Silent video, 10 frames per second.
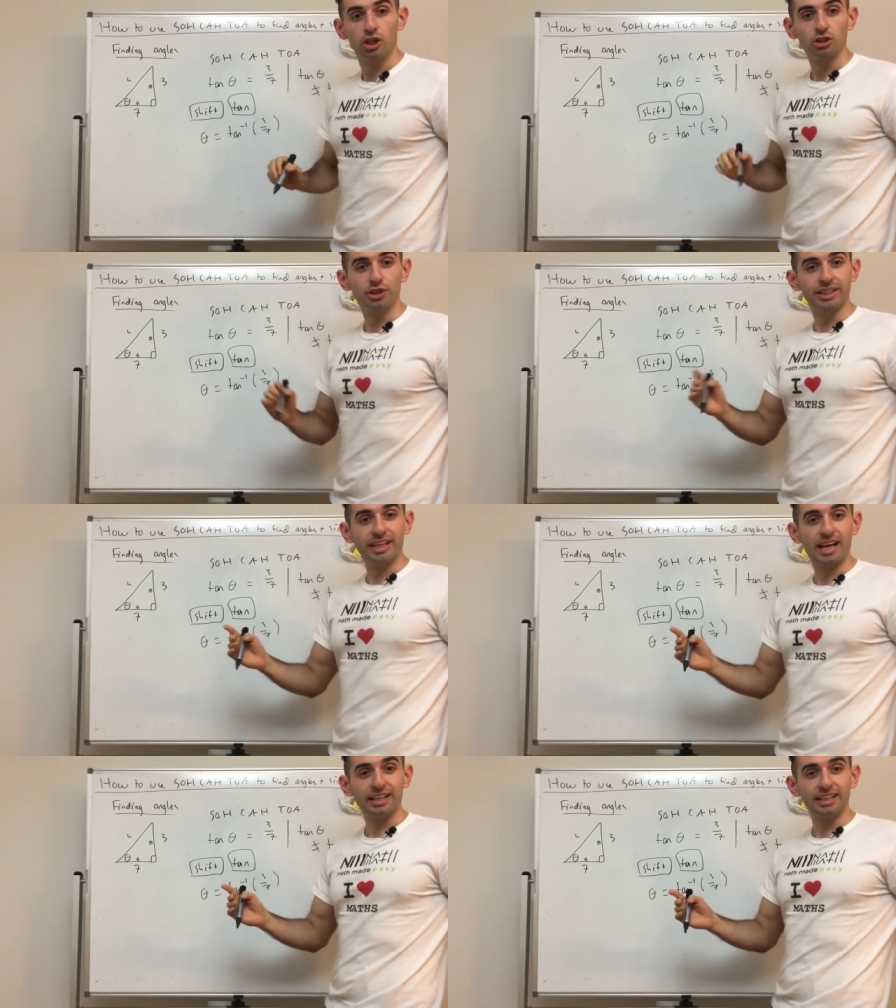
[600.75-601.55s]
So on your
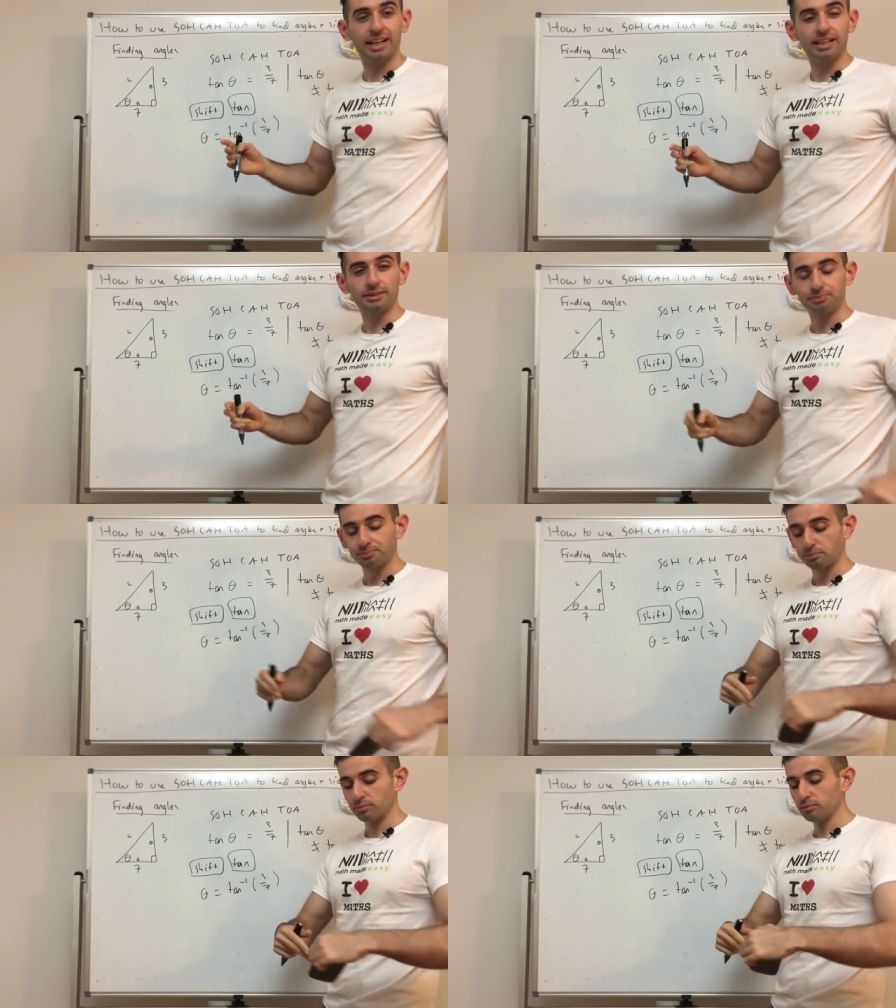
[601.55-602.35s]
calculator,
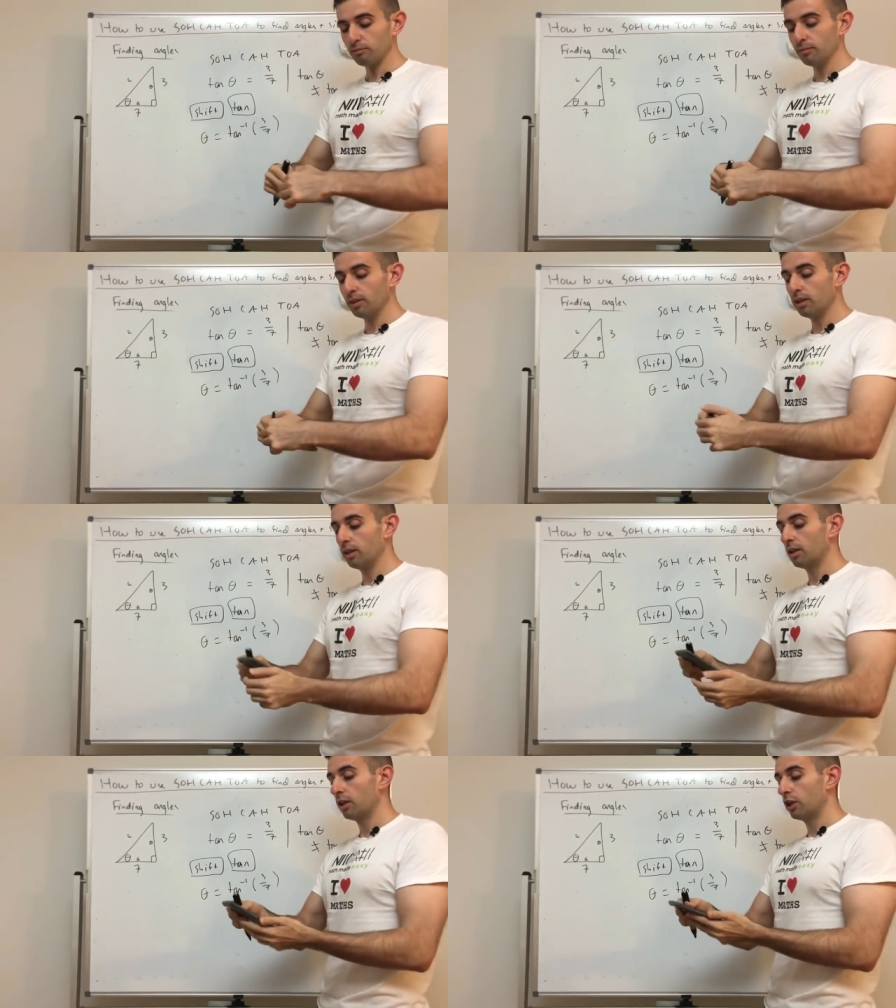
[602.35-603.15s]

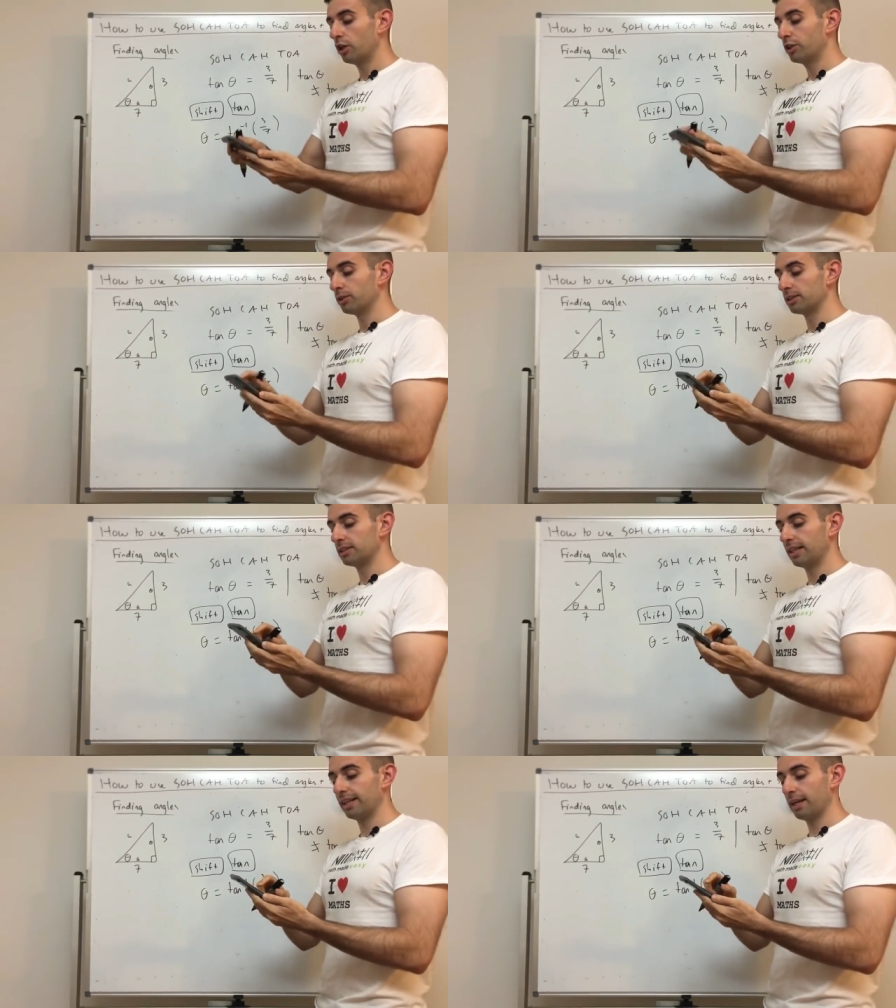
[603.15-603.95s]
you'll
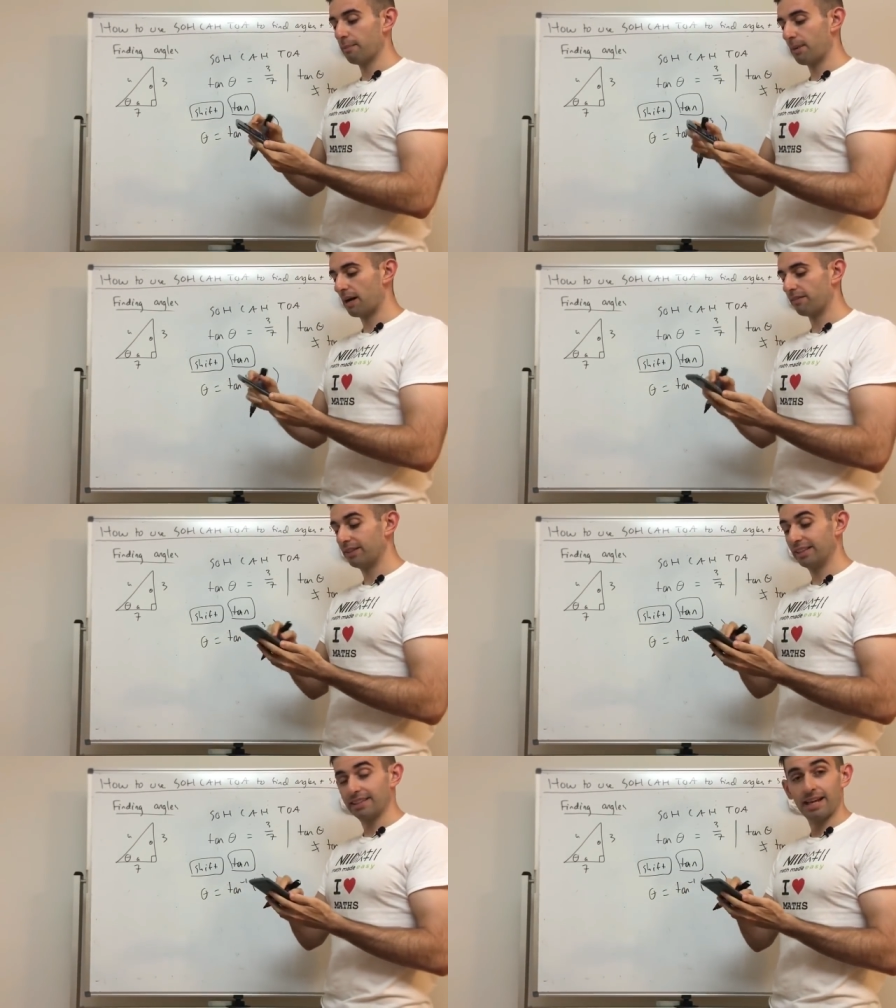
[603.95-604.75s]
see above
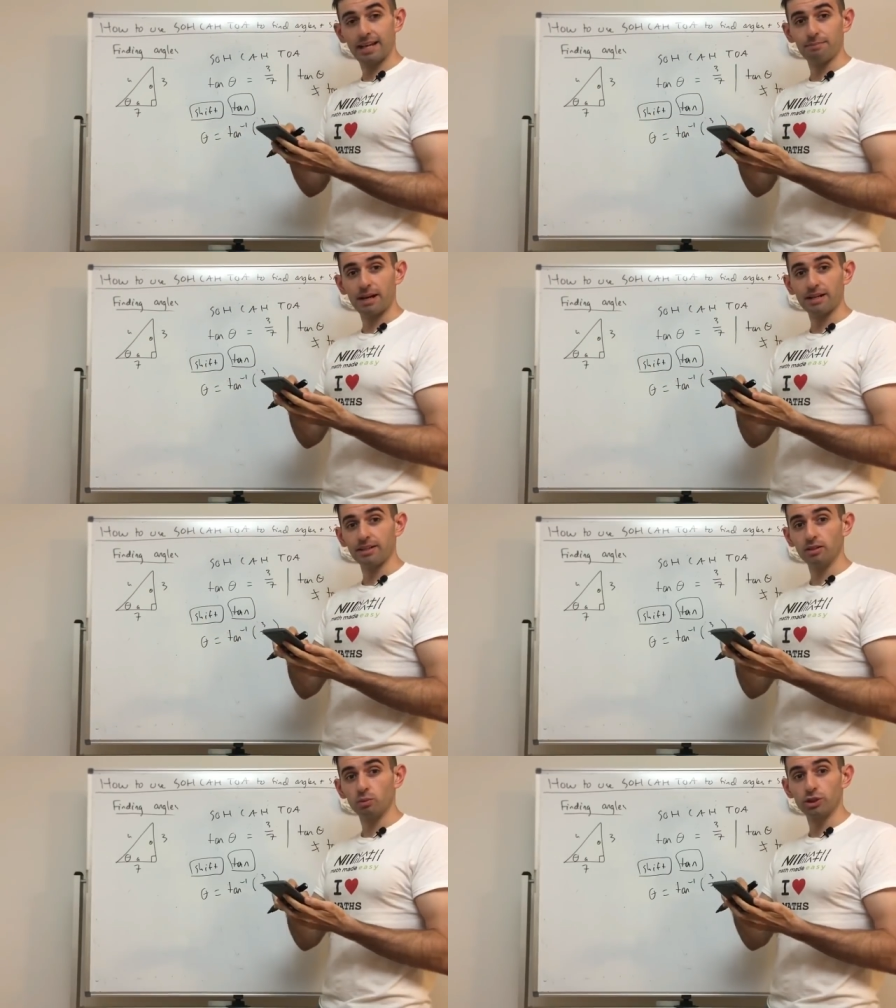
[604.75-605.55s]
the tan
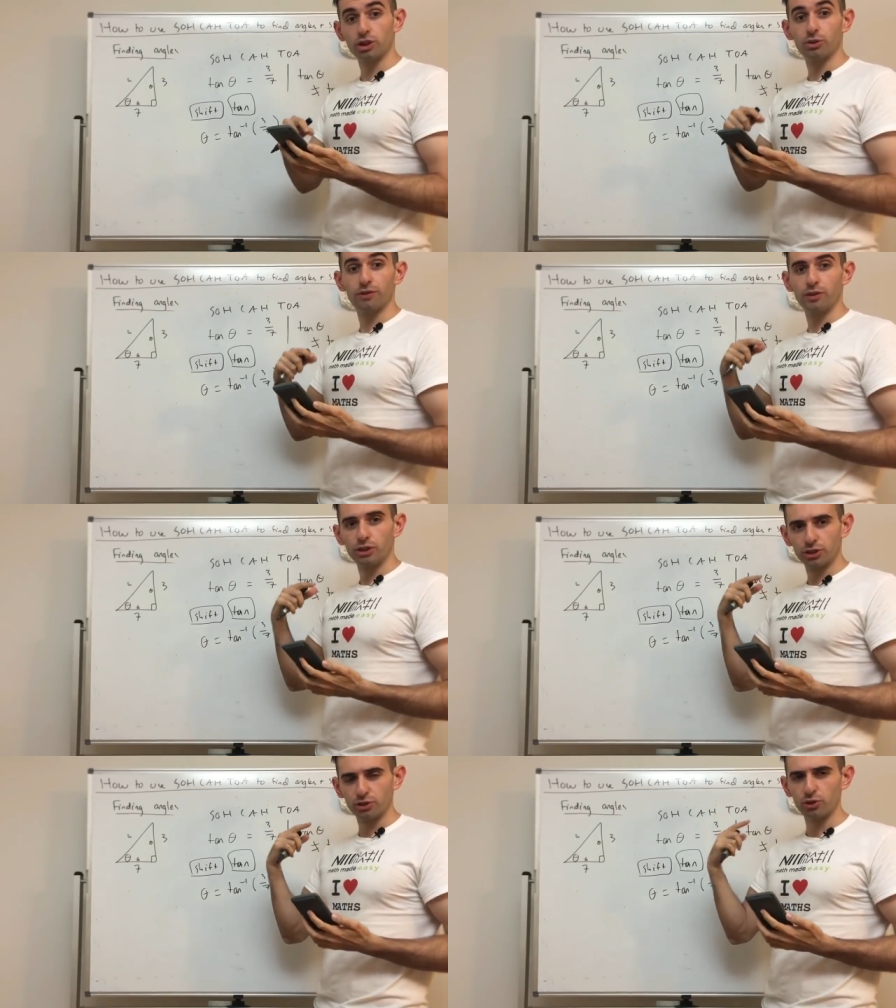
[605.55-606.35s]
button, which I'll do a
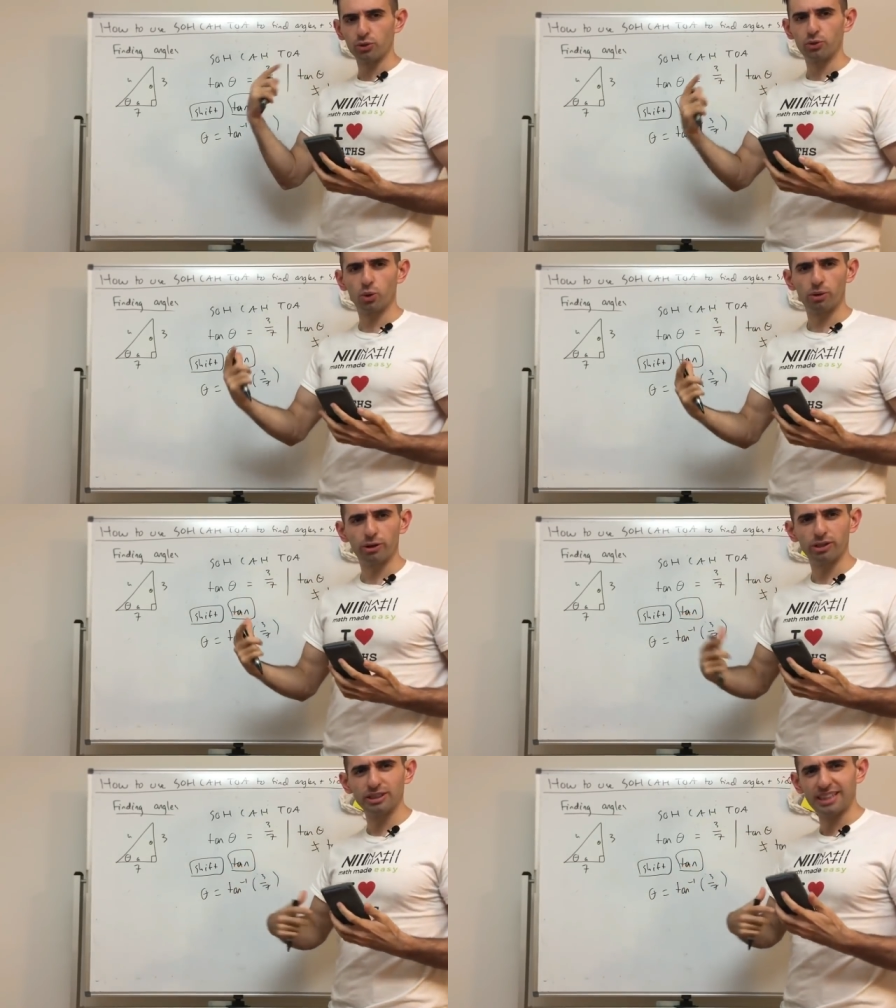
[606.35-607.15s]
future
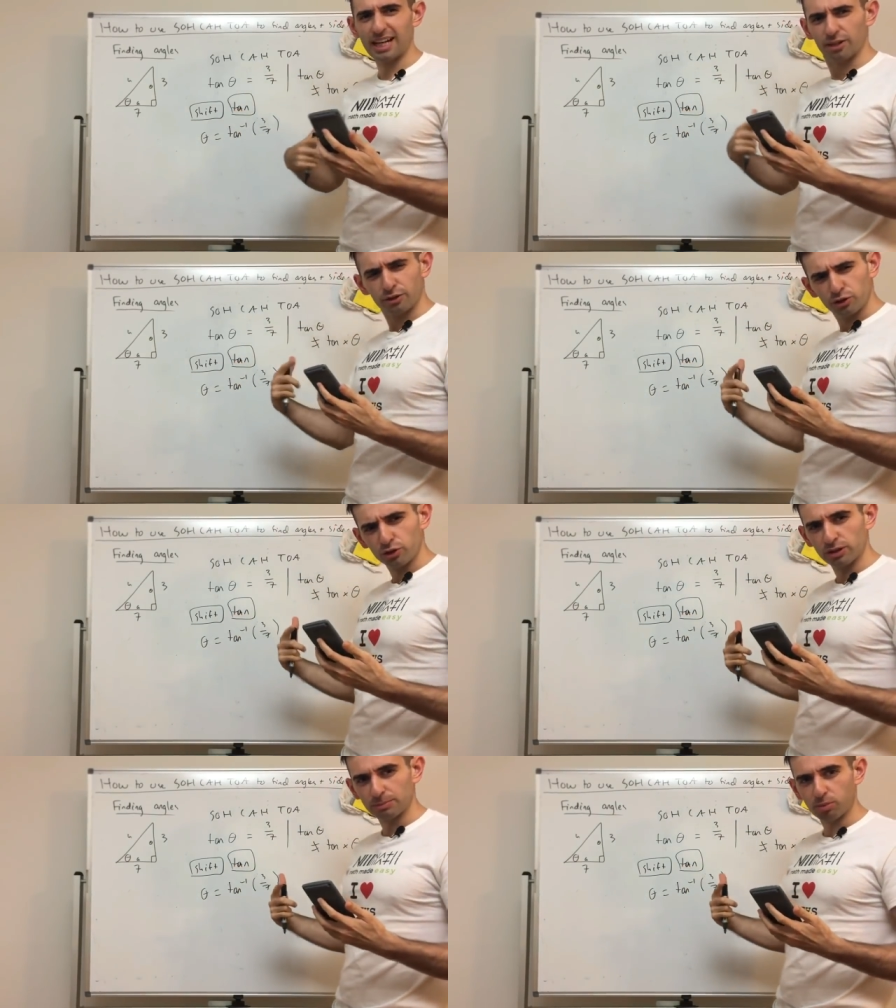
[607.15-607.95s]
tutorial on just how to
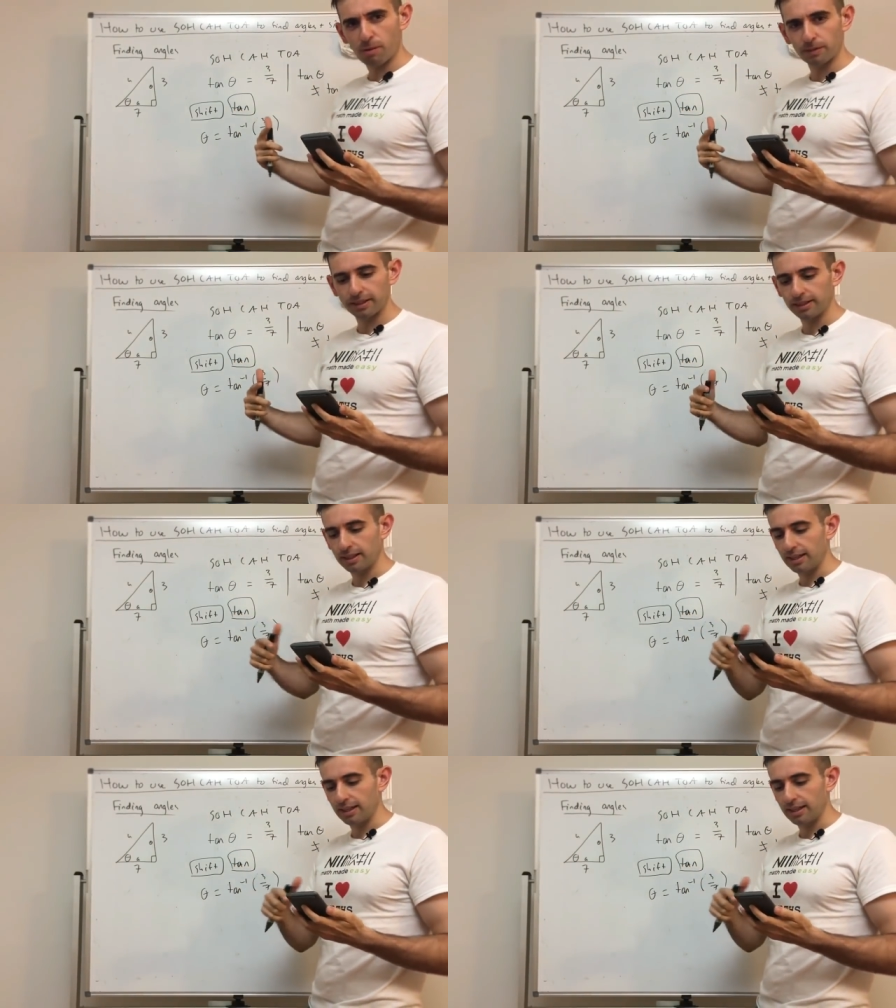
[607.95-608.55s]
do this properly,